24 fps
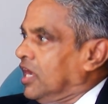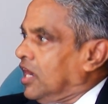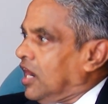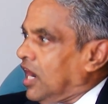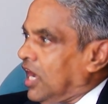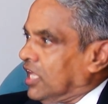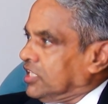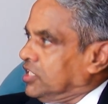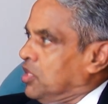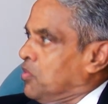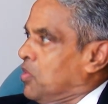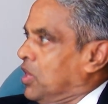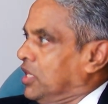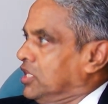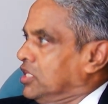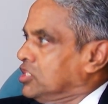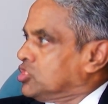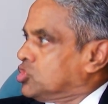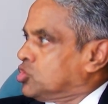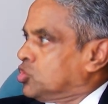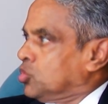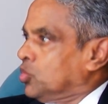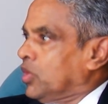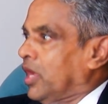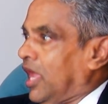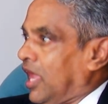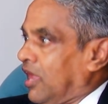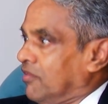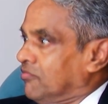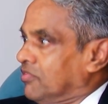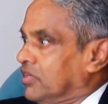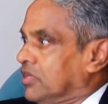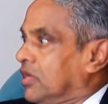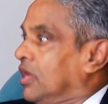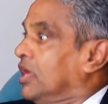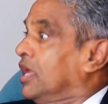other one is to have
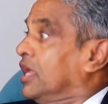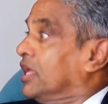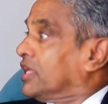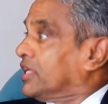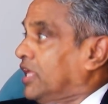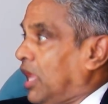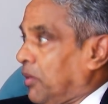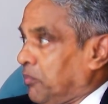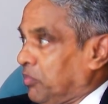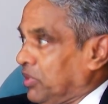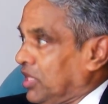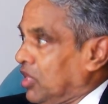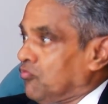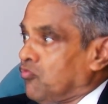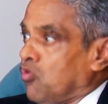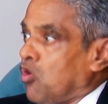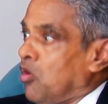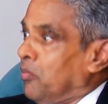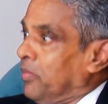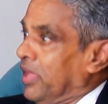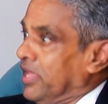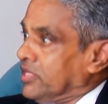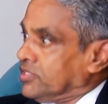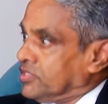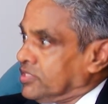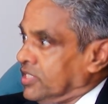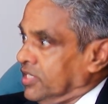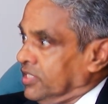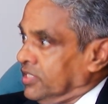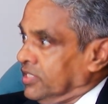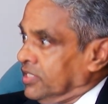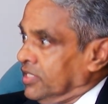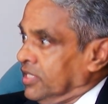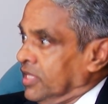a capital formation,